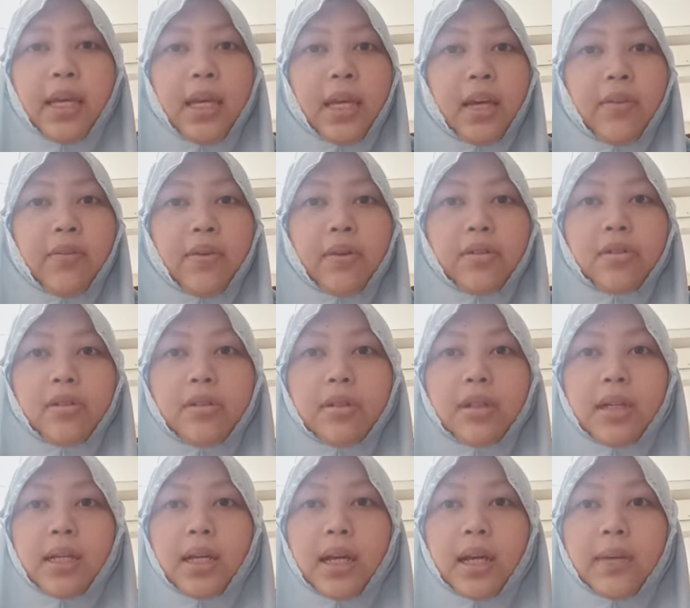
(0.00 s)
have
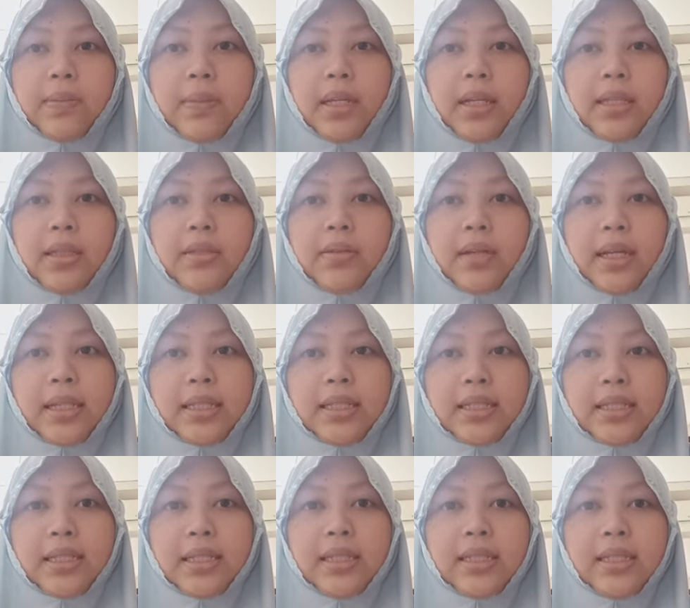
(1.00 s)
also come into
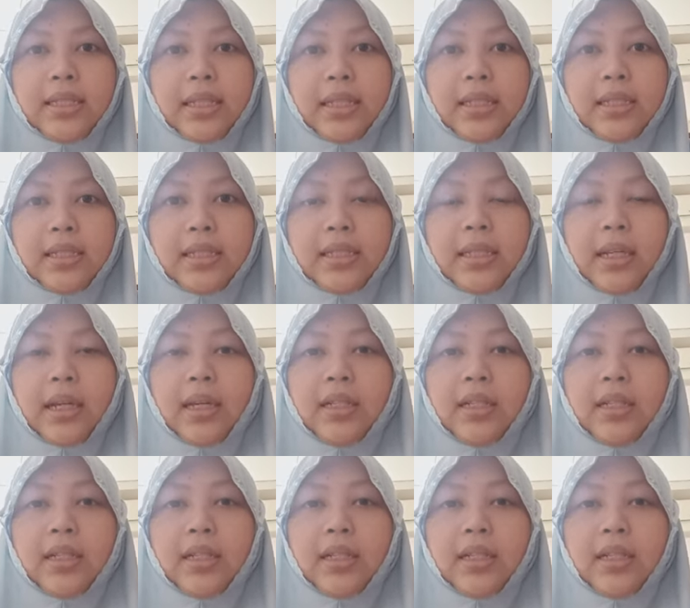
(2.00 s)
existence